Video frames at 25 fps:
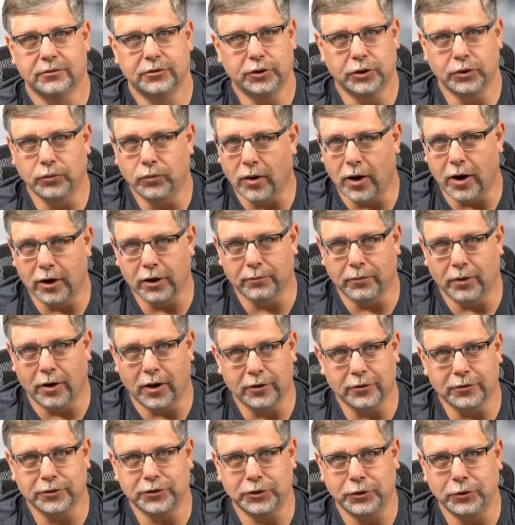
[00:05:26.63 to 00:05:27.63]
two water
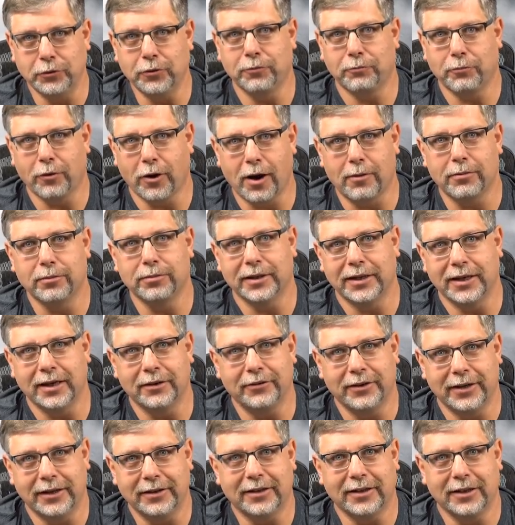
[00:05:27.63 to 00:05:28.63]
bottles, you will probably
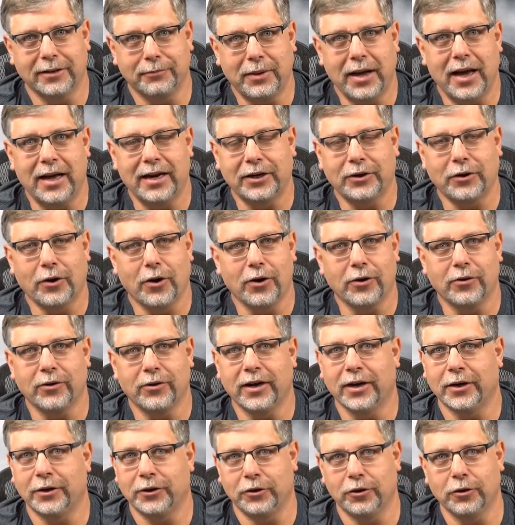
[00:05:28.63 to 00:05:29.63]
have hit the hepatic
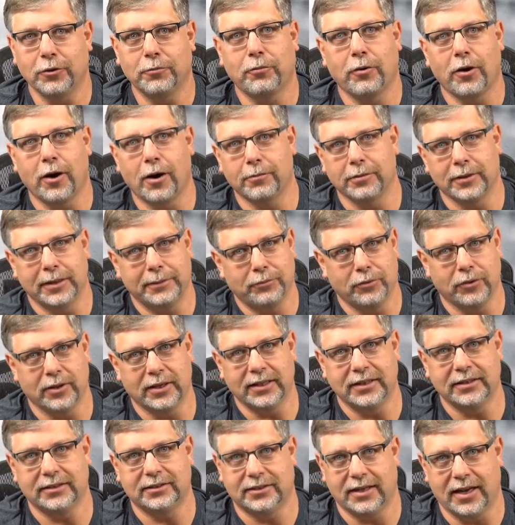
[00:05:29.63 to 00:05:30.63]
artery and you're probably
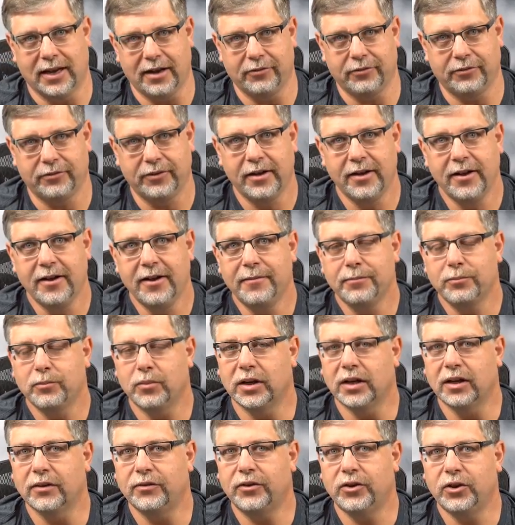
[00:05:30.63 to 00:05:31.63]
pretty safe.
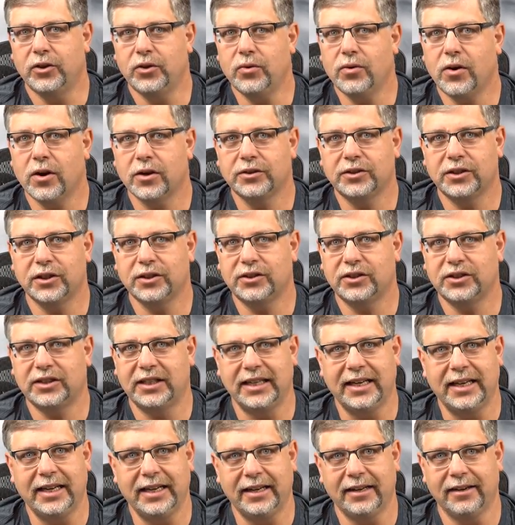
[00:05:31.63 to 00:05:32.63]
But if you are just
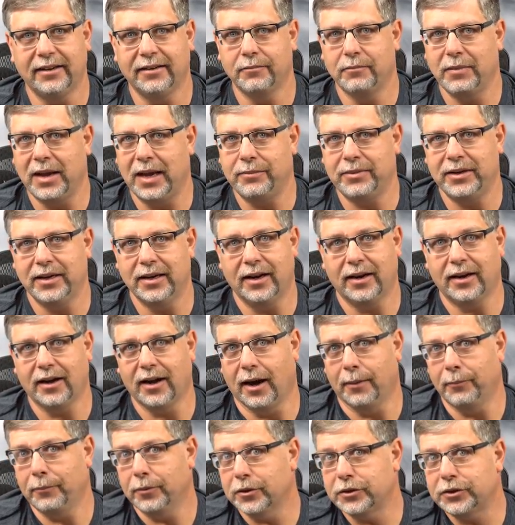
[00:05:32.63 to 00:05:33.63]
seeing maybe a
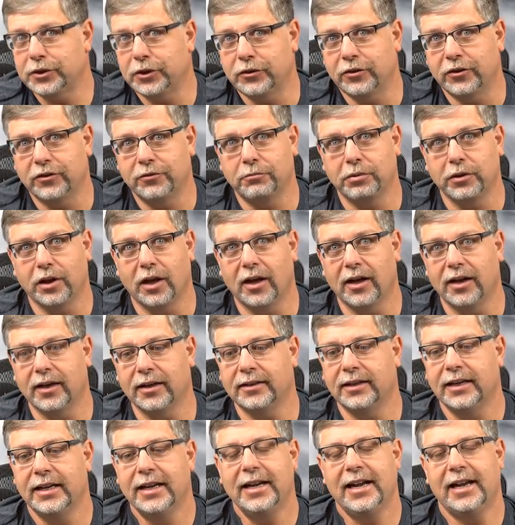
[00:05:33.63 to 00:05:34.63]
cup or two of
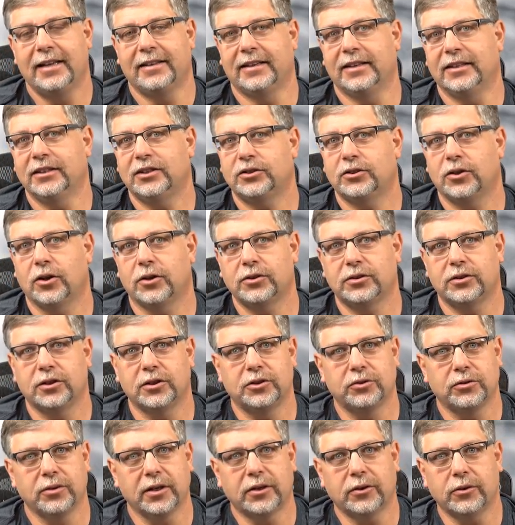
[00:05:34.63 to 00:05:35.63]
blood and then it starts to
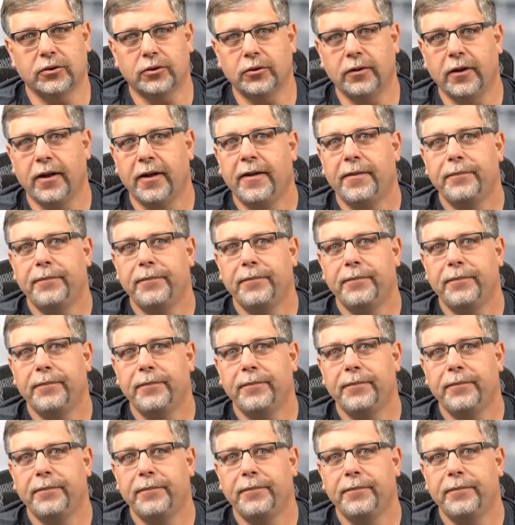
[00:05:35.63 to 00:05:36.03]
trickle,